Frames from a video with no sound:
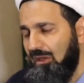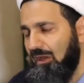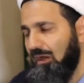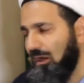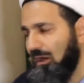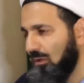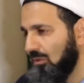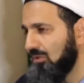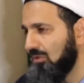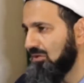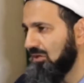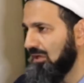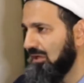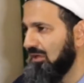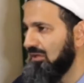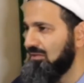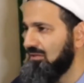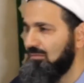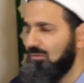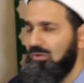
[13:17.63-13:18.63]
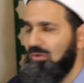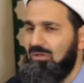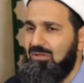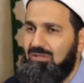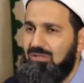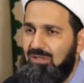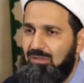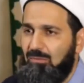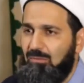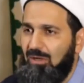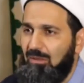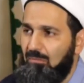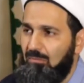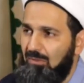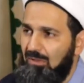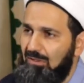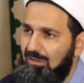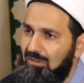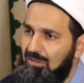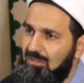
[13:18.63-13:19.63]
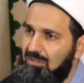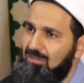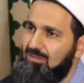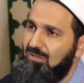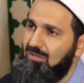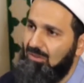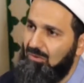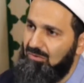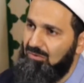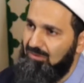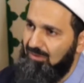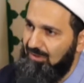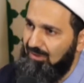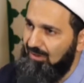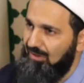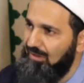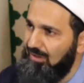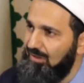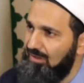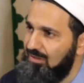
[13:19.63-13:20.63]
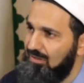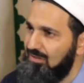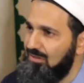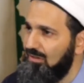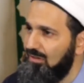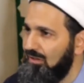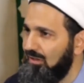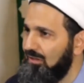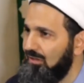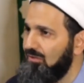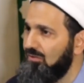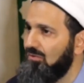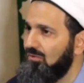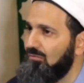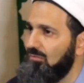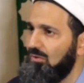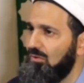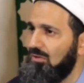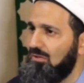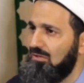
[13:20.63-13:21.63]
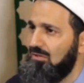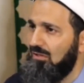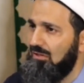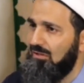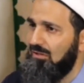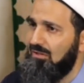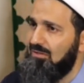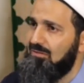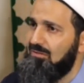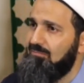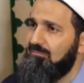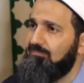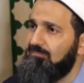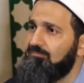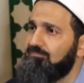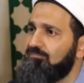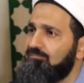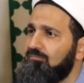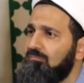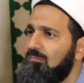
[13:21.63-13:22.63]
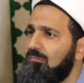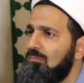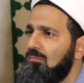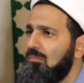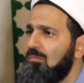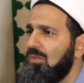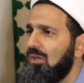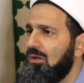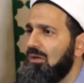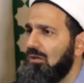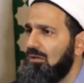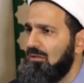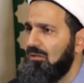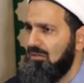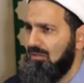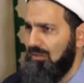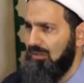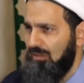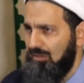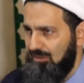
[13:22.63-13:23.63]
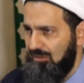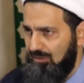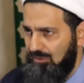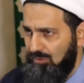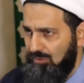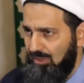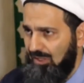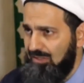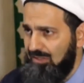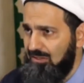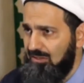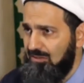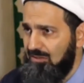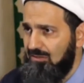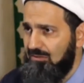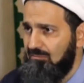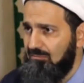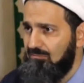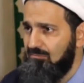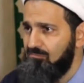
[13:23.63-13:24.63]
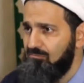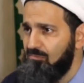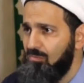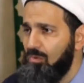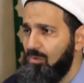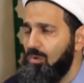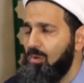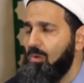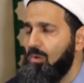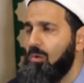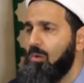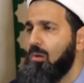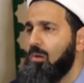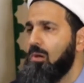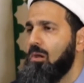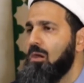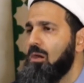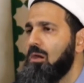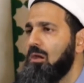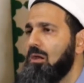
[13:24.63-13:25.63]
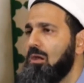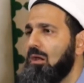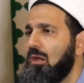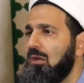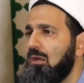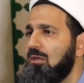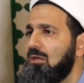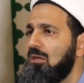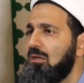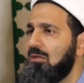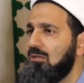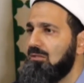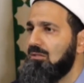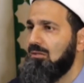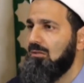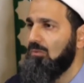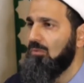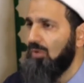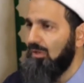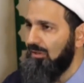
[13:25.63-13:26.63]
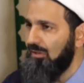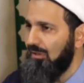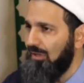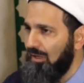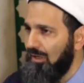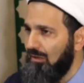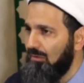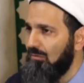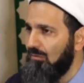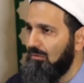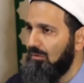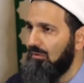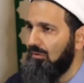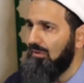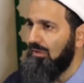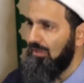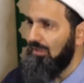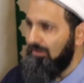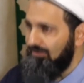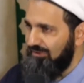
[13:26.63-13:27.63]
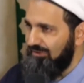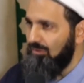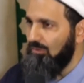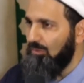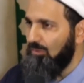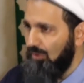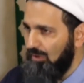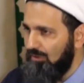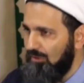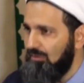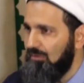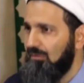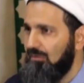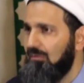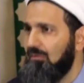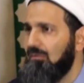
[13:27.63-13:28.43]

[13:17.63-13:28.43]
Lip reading: our Shaykh is Mawlana Shaykh Muhammad. He is Shaykh al-Tariqa. He is the inheritor of Mawlana Shaykh Nazim. Qaddas Allah Sirru al-Aziz. And he is the one now, the living one,